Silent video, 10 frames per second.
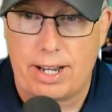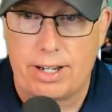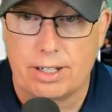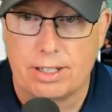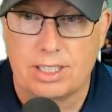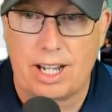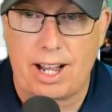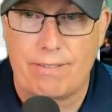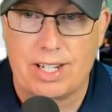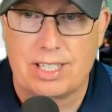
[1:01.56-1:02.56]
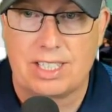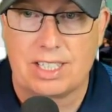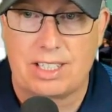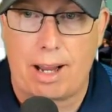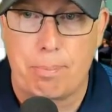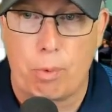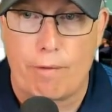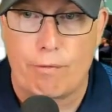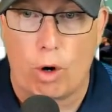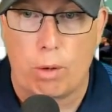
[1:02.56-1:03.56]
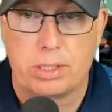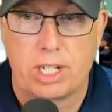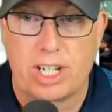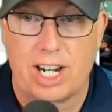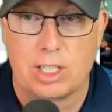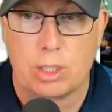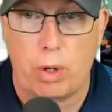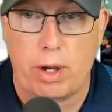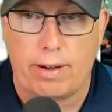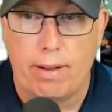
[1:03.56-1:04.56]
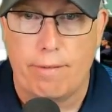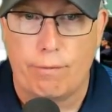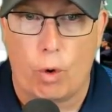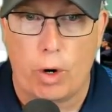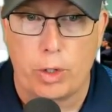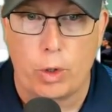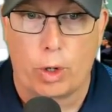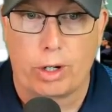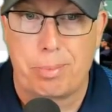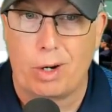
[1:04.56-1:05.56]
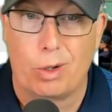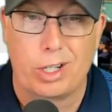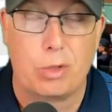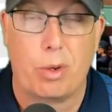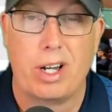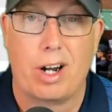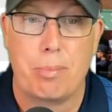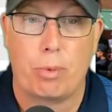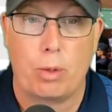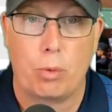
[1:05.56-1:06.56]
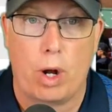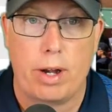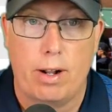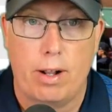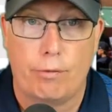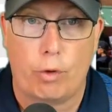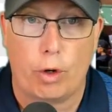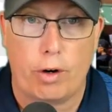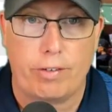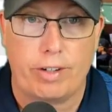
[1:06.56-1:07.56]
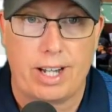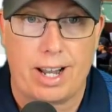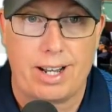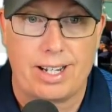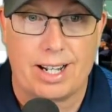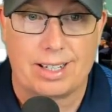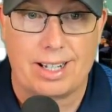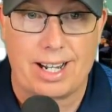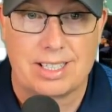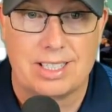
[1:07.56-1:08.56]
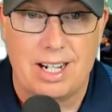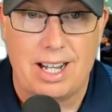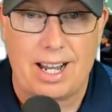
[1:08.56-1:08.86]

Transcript: and you can see I have a sixty-eight point four percent chance of winning for New York compared to only twenty-nine point one for Irvin and the Athletics.